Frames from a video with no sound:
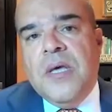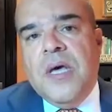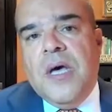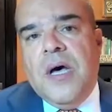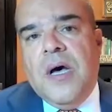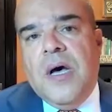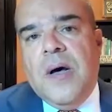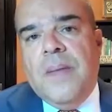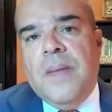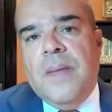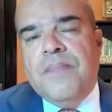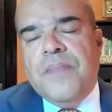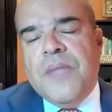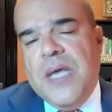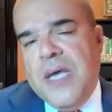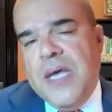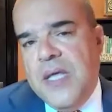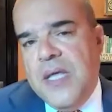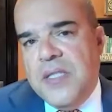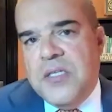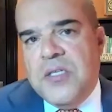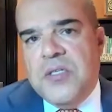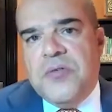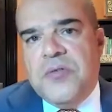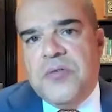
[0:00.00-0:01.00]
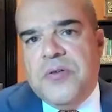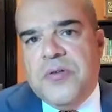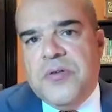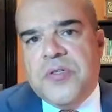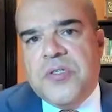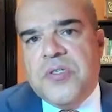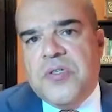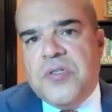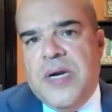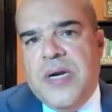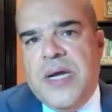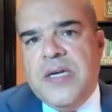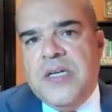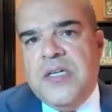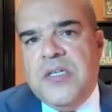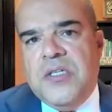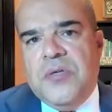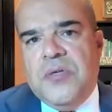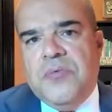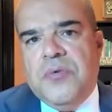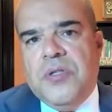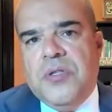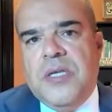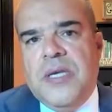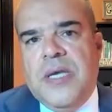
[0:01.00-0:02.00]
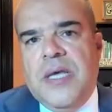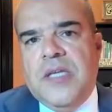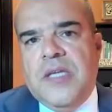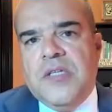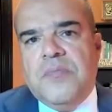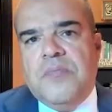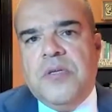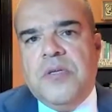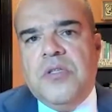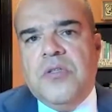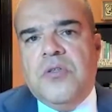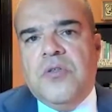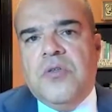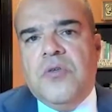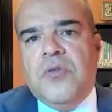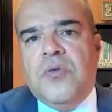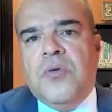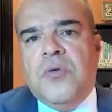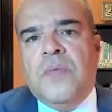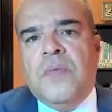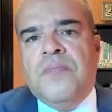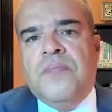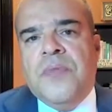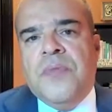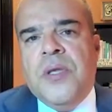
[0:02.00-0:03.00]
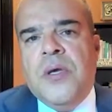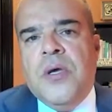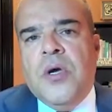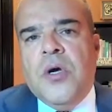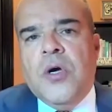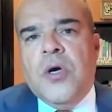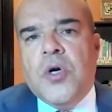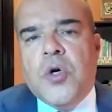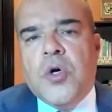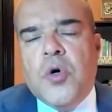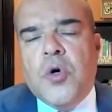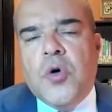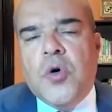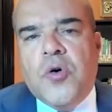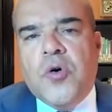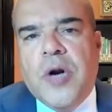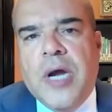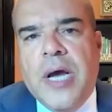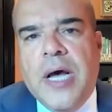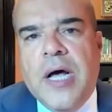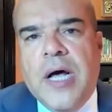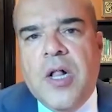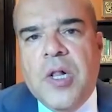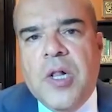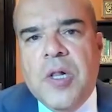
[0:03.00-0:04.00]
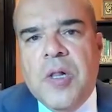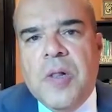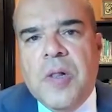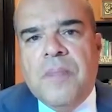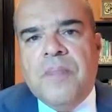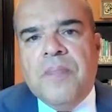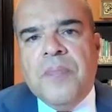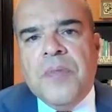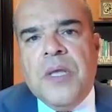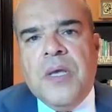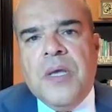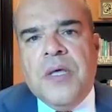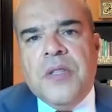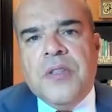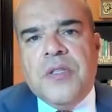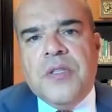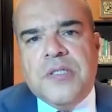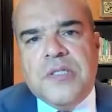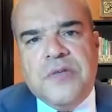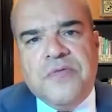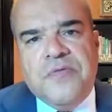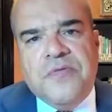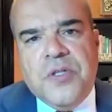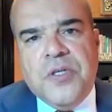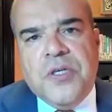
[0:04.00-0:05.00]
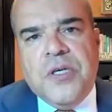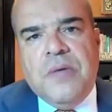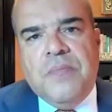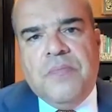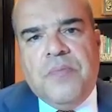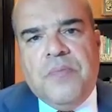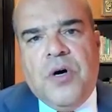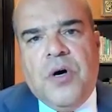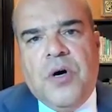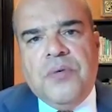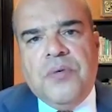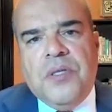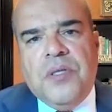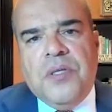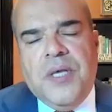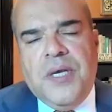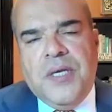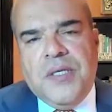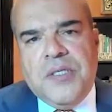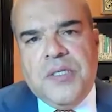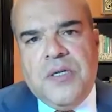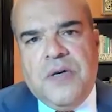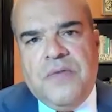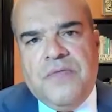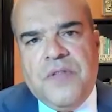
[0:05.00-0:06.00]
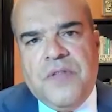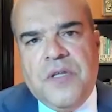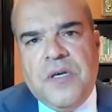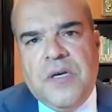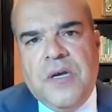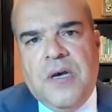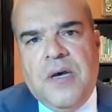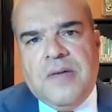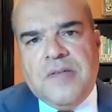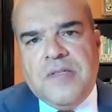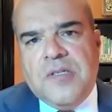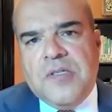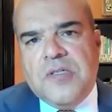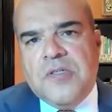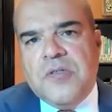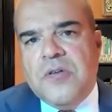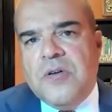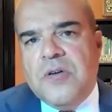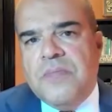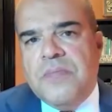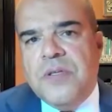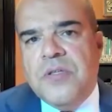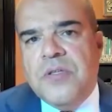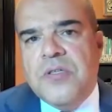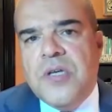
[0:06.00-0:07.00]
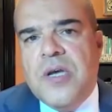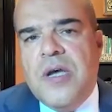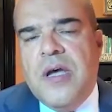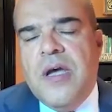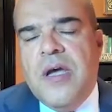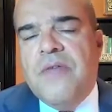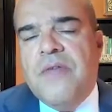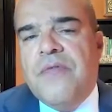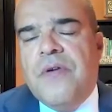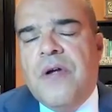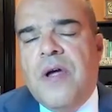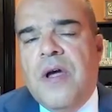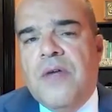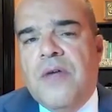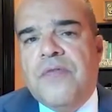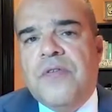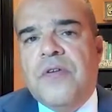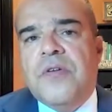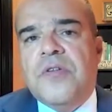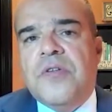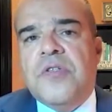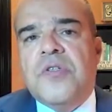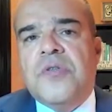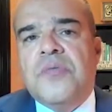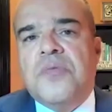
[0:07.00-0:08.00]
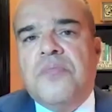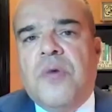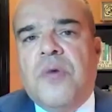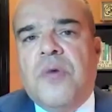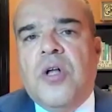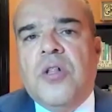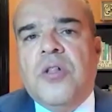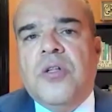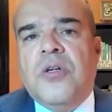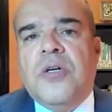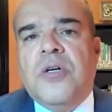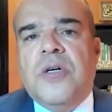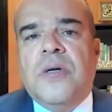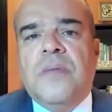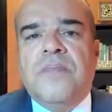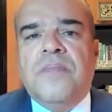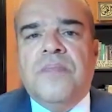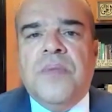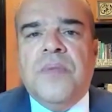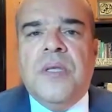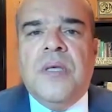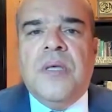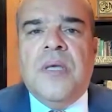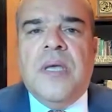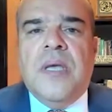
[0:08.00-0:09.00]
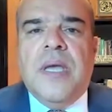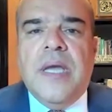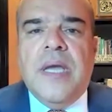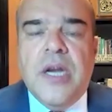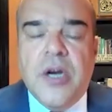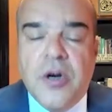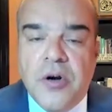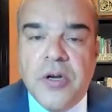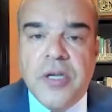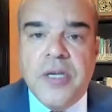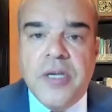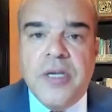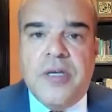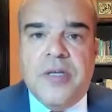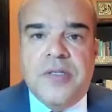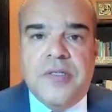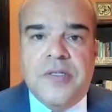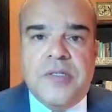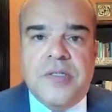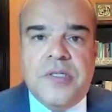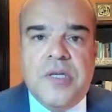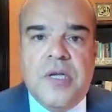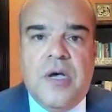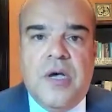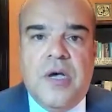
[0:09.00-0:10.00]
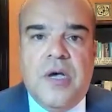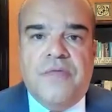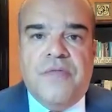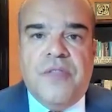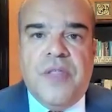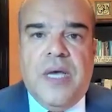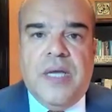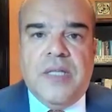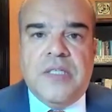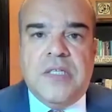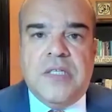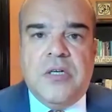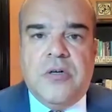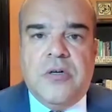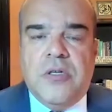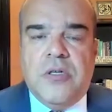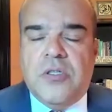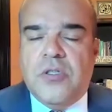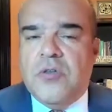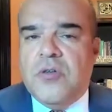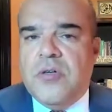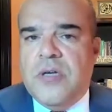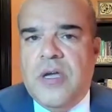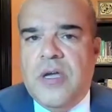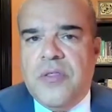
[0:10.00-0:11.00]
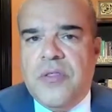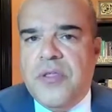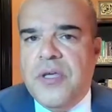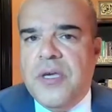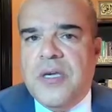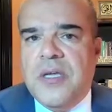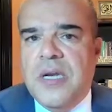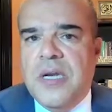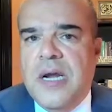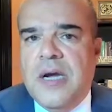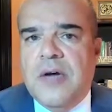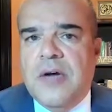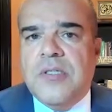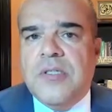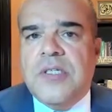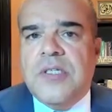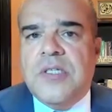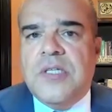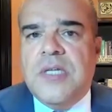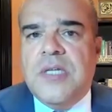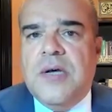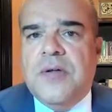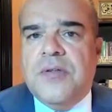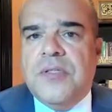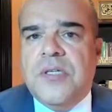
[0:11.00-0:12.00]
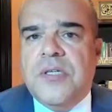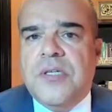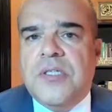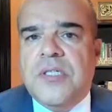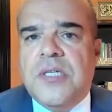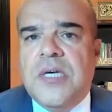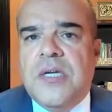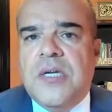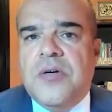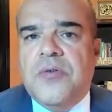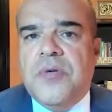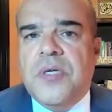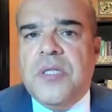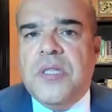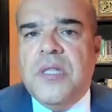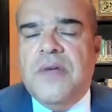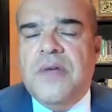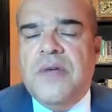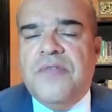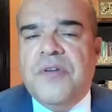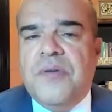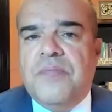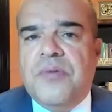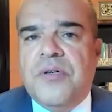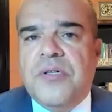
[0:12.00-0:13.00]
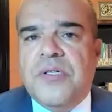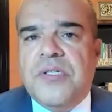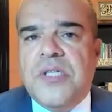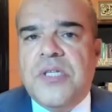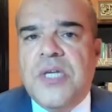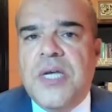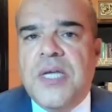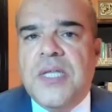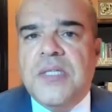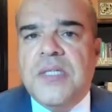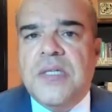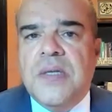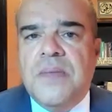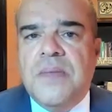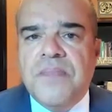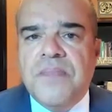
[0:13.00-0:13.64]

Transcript: And Israel's strategy really has been to corral the civilian population of the Gaza Strip into ever smaller areas of that territory. I think now it's down to 10 or 11%,